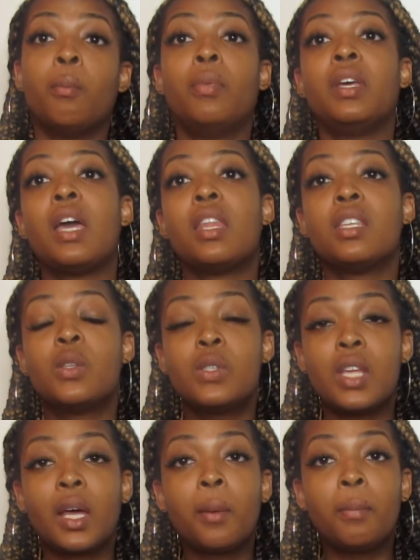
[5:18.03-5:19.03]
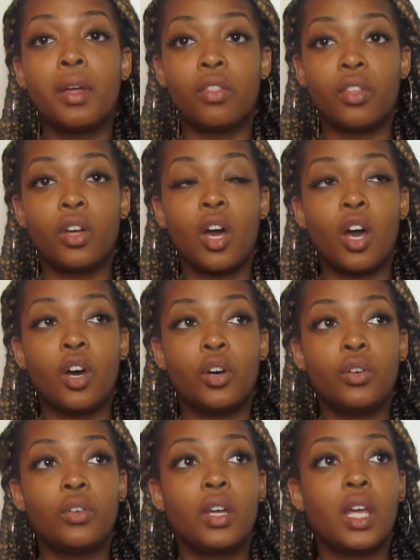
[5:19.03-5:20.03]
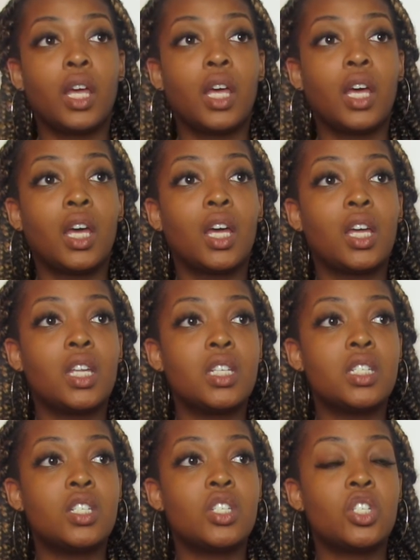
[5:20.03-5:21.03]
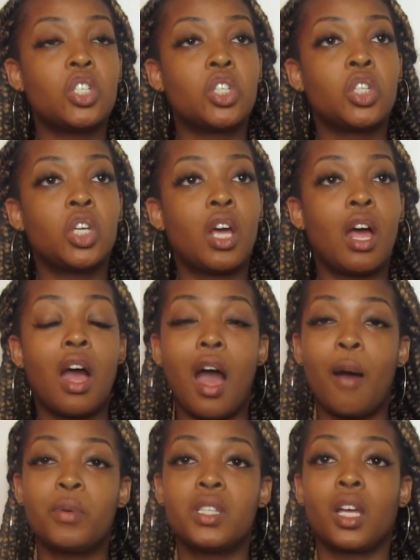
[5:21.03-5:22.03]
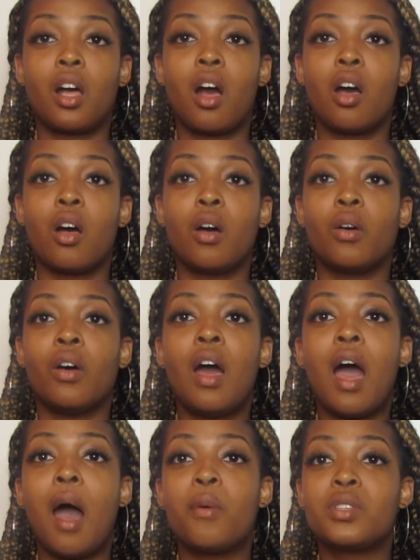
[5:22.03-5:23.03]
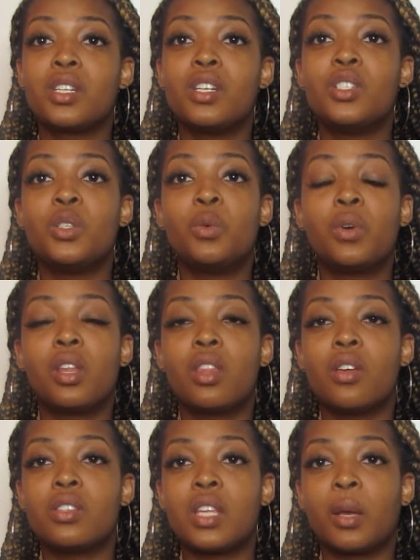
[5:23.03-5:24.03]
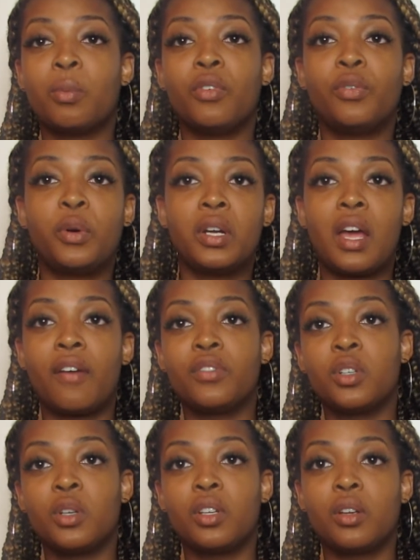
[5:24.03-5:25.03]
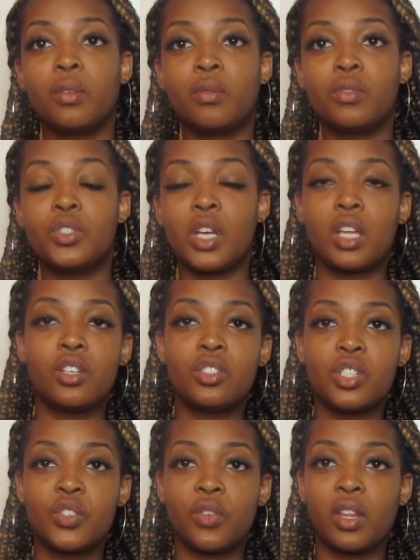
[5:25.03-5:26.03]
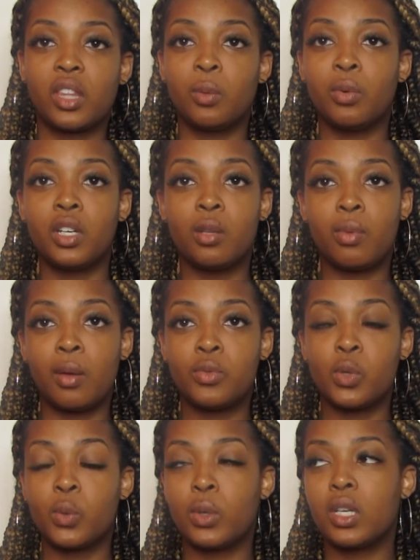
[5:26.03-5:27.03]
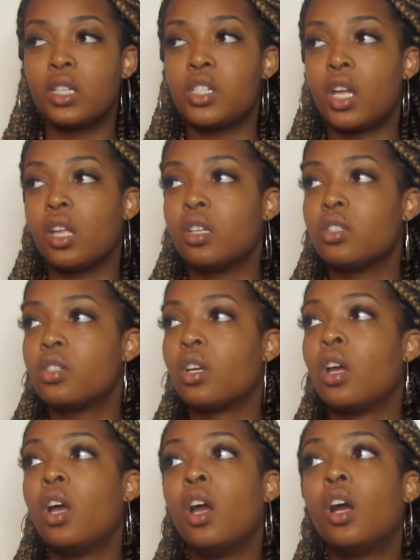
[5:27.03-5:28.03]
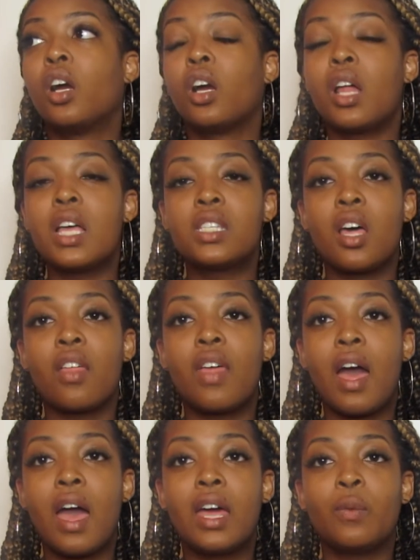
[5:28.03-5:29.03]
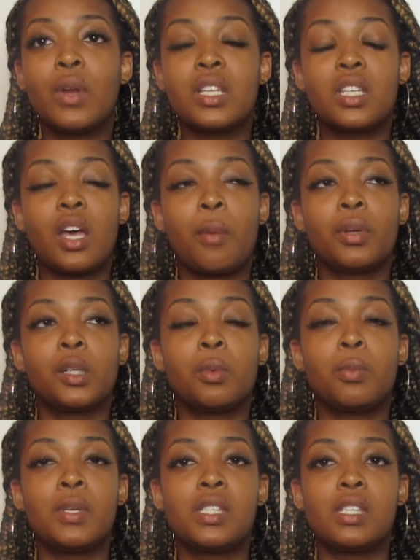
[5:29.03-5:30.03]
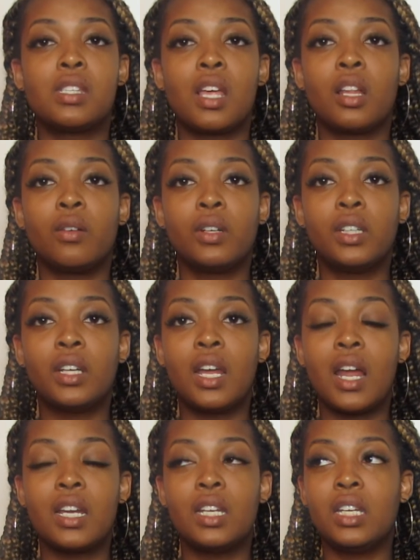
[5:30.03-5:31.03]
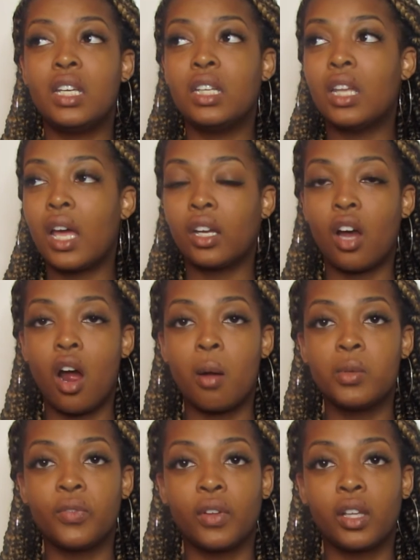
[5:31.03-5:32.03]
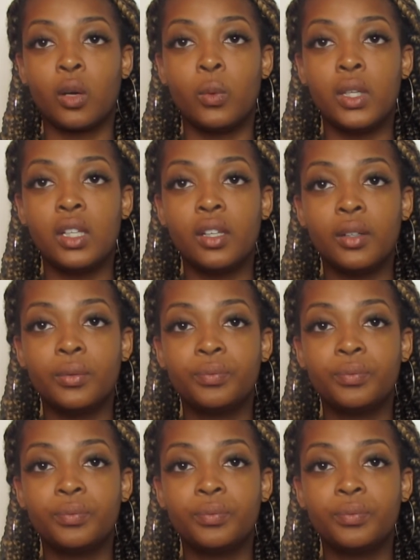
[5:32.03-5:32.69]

But yeah, this was like a month ago, and I was like, oh, I was gonna do one of those like before and after challenges for like the Britney Babe 21 Day Challenge. Girl, I saw that, and when I said I picked up a piece of celery, and I didn't eat like carbs for like a week,